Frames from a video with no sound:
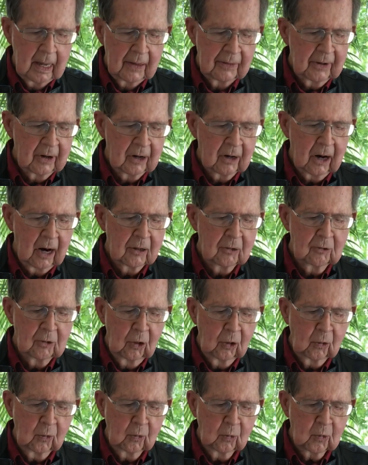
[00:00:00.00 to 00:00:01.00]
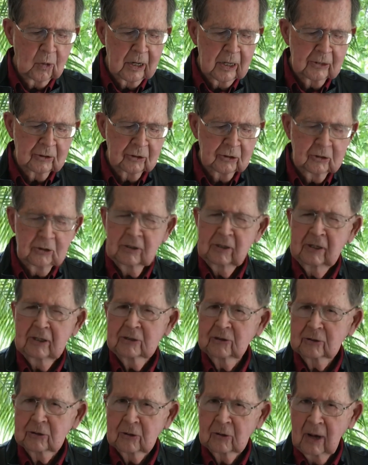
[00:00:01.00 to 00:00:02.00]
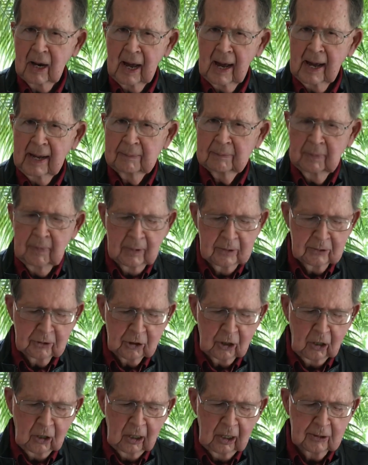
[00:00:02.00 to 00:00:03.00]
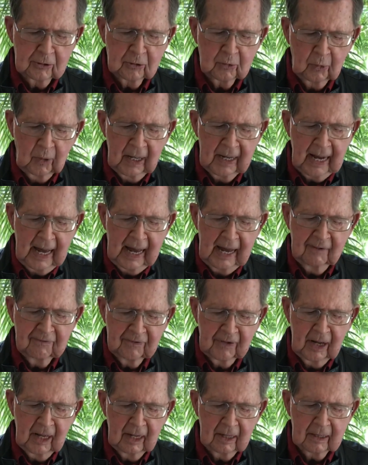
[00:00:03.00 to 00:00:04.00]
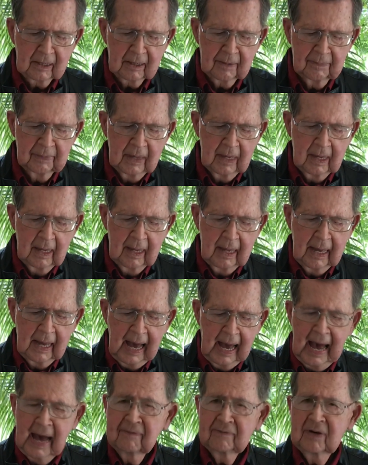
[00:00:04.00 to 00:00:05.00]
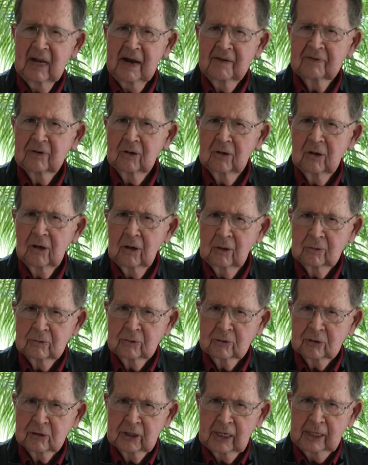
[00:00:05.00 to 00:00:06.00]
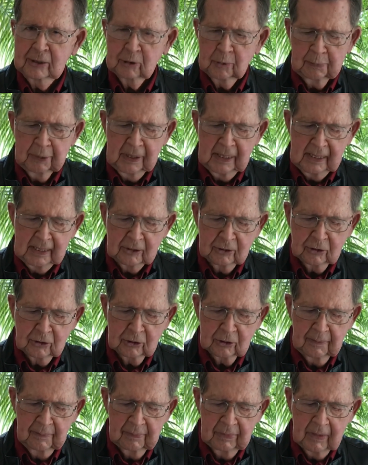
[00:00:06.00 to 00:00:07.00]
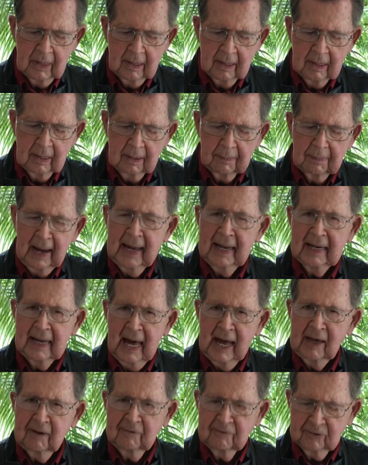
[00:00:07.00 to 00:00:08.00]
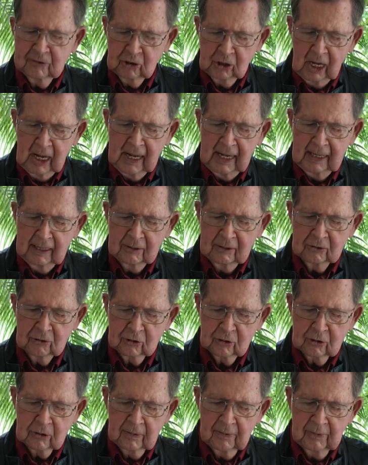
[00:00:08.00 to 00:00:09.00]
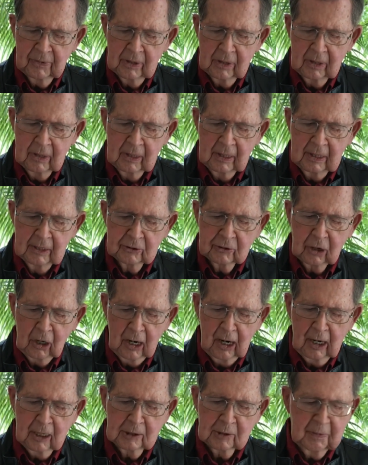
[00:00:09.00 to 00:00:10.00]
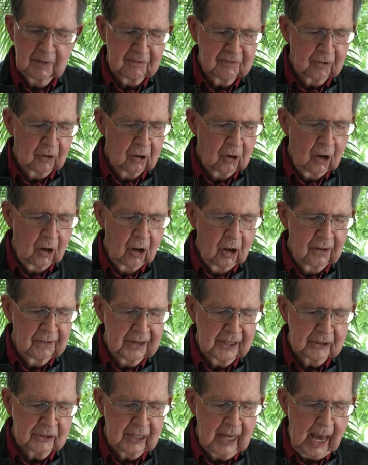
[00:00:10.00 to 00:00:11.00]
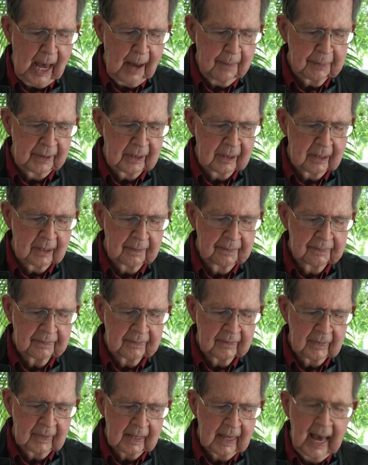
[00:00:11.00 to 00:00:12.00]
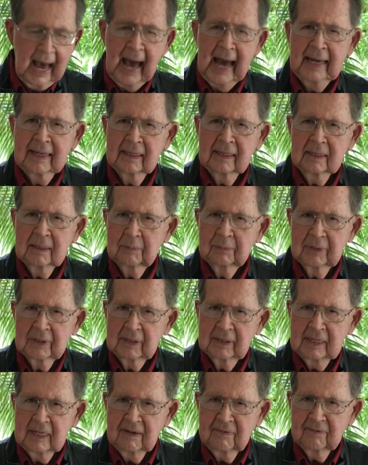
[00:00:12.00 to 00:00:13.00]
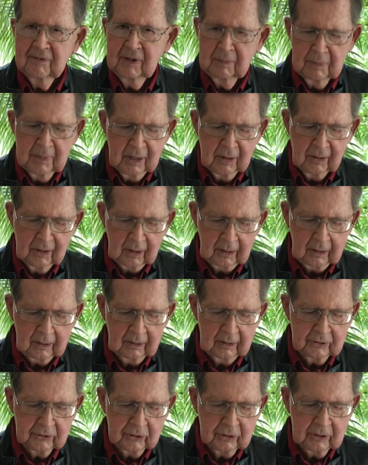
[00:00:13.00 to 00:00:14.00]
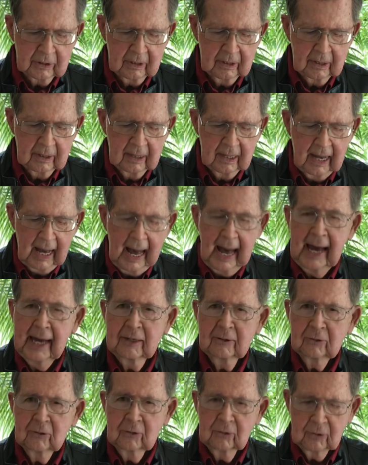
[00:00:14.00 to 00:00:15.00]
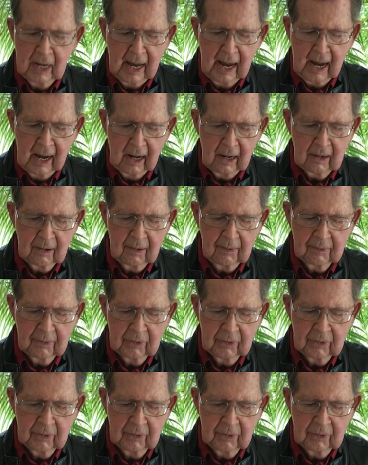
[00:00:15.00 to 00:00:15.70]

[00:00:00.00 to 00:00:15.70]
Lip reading: There are no words to describe, Charles, what I felt. I've never known such peace. My life changed. Charles, before all this happened, I didn't believe in miracles. I do now.